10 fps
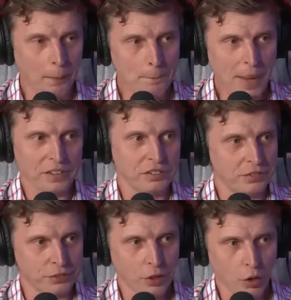
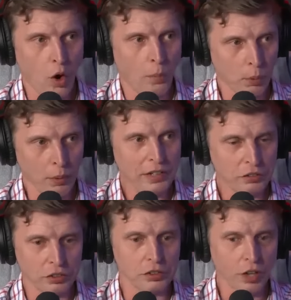massive
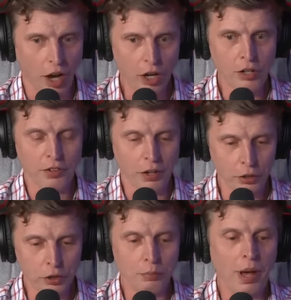corporations over
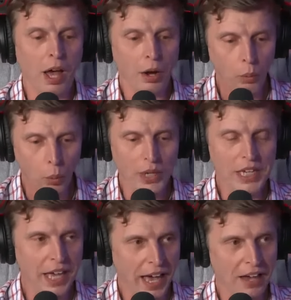whom
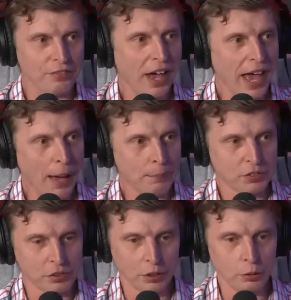we have
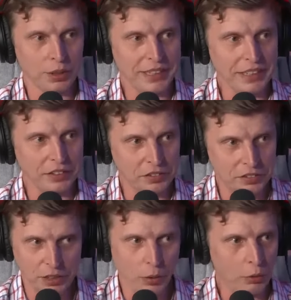absolutely
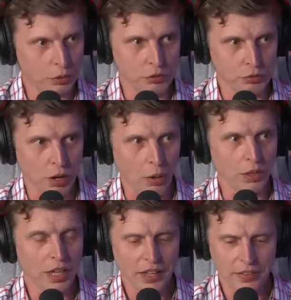zero control.